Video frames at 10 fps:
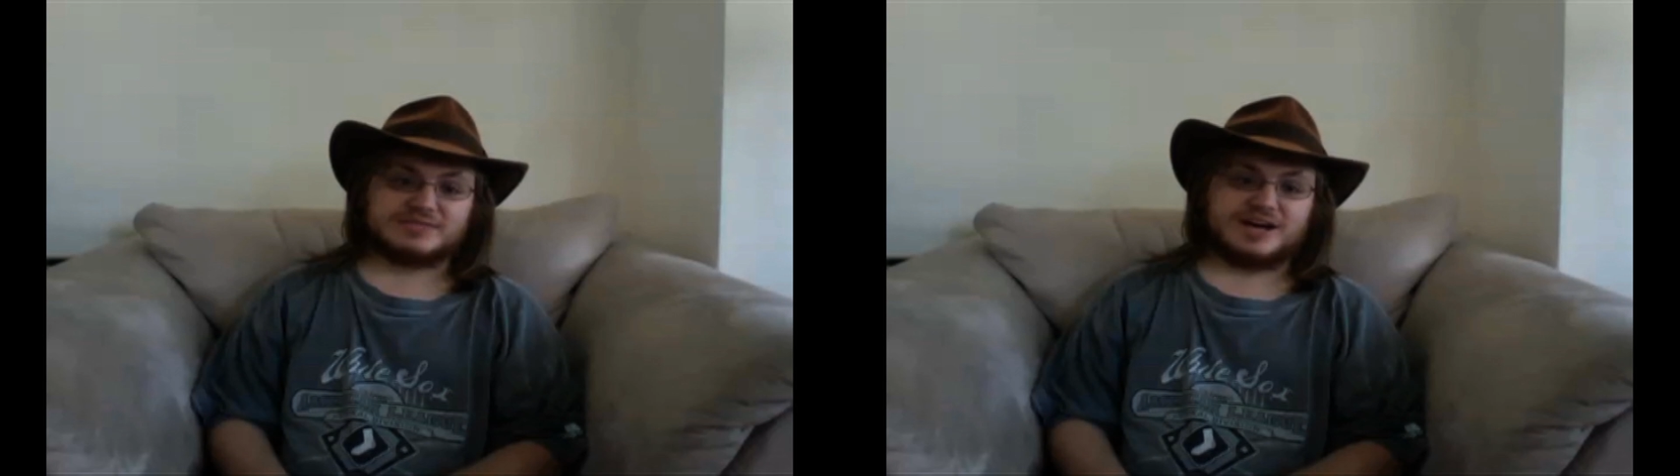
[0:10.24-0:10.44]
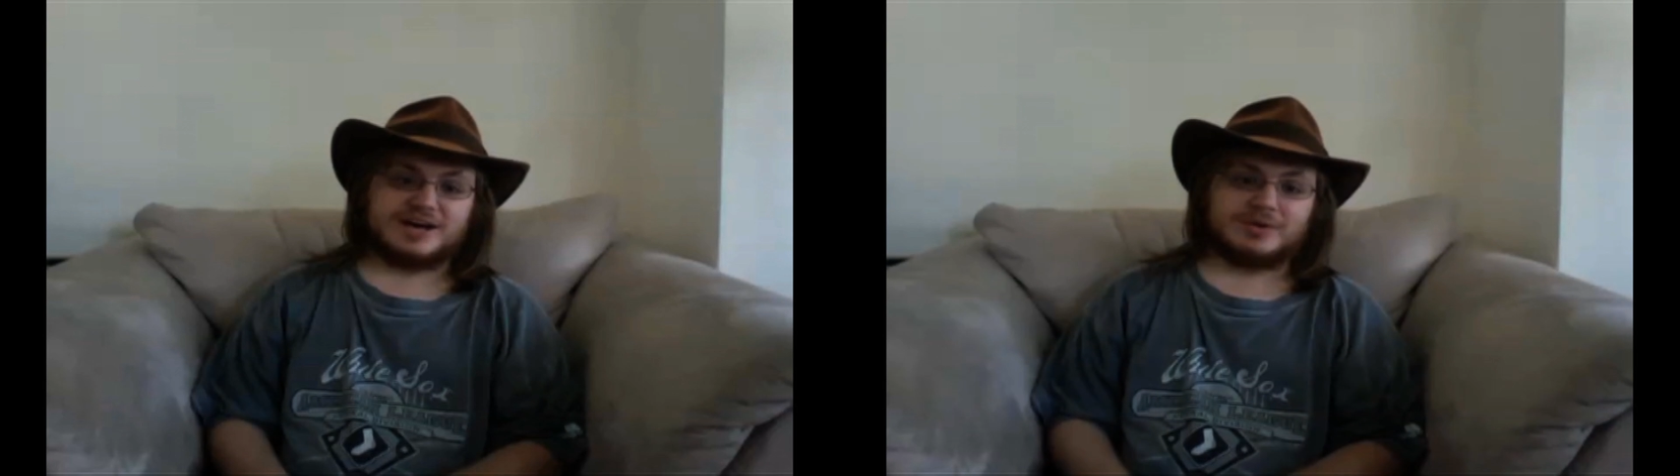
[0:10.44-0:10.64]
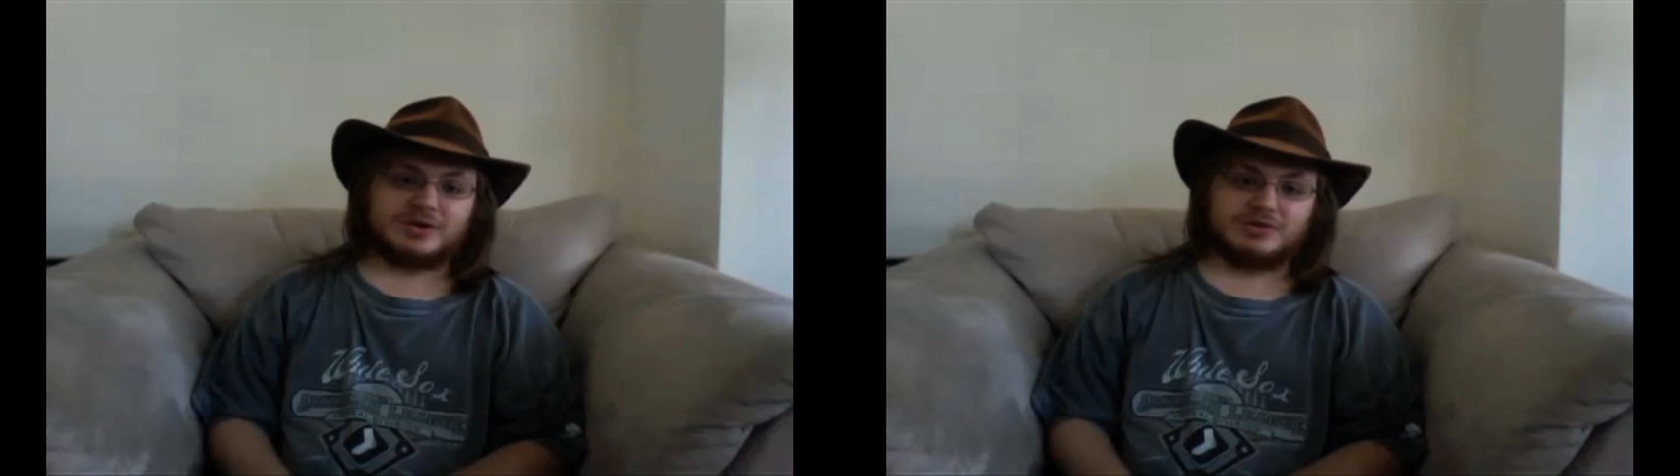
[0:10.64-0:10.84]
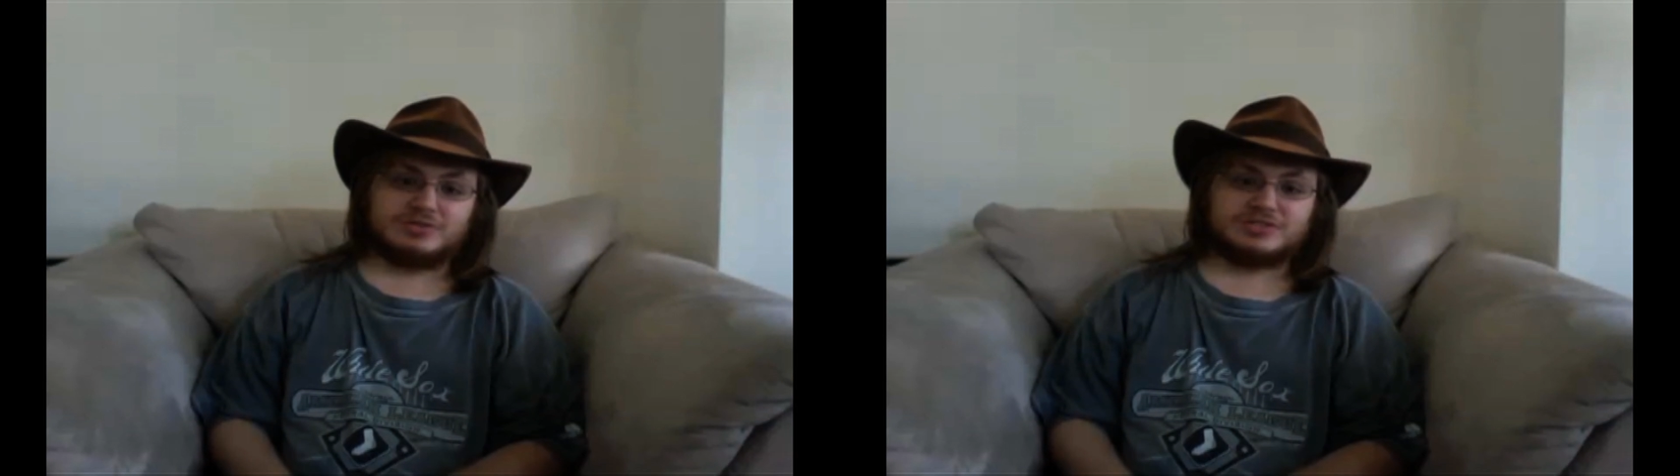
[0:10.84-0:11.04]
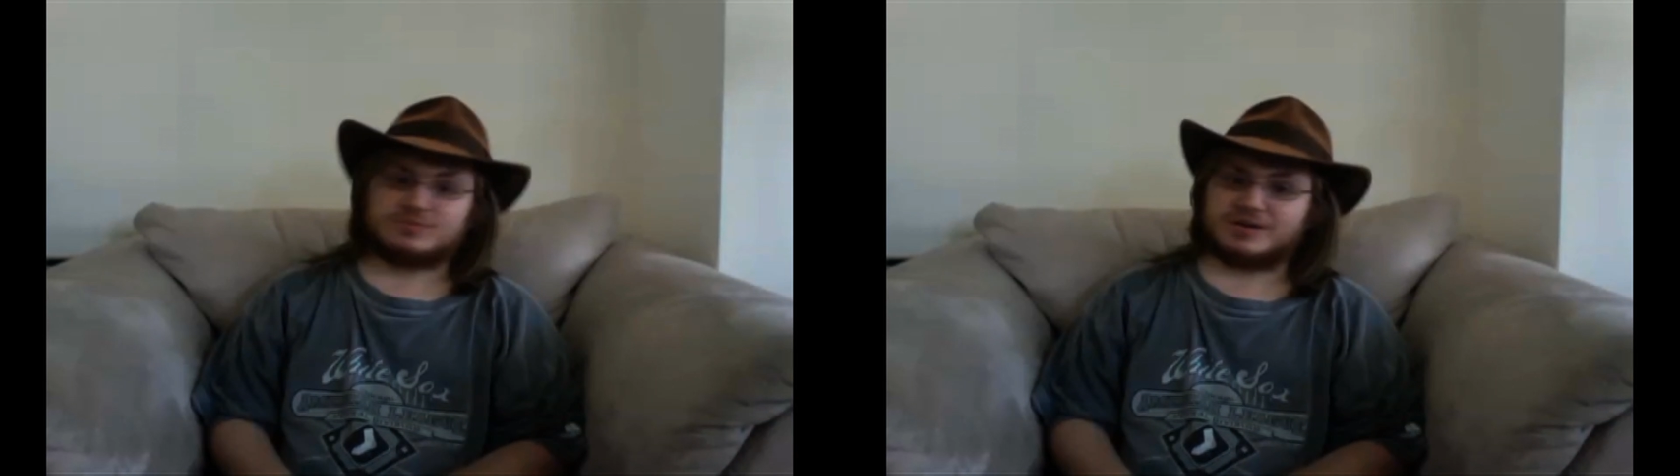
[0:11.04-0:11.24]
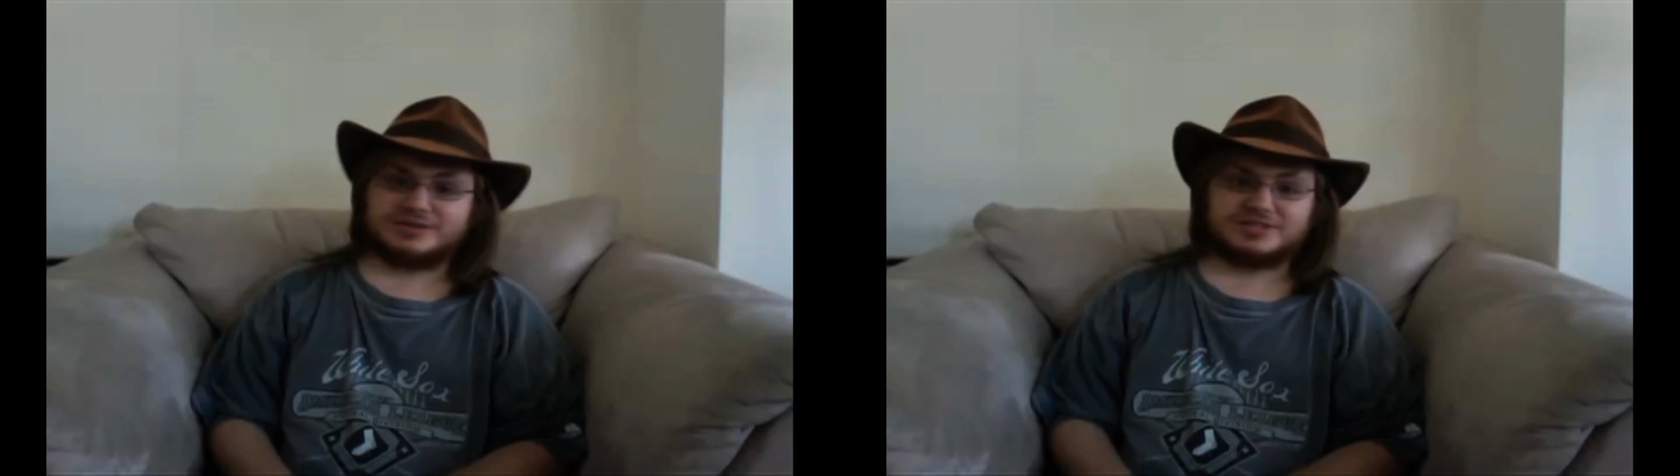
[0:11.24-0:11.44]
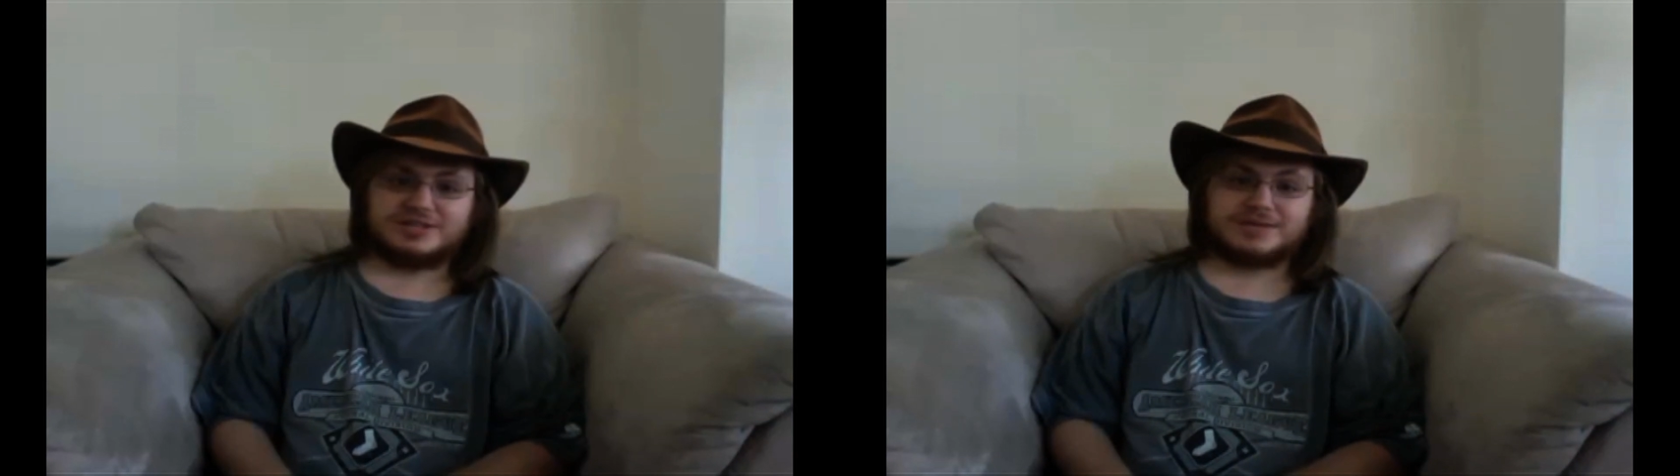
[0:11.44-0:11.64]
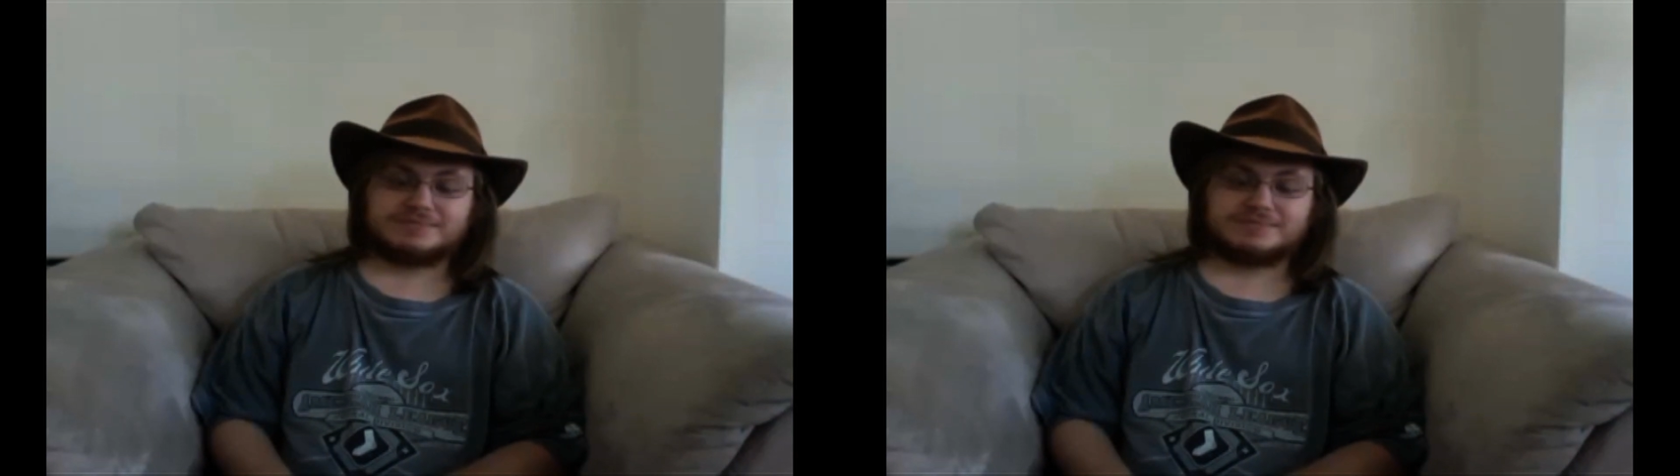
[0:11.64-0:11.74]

your host, Werezilla.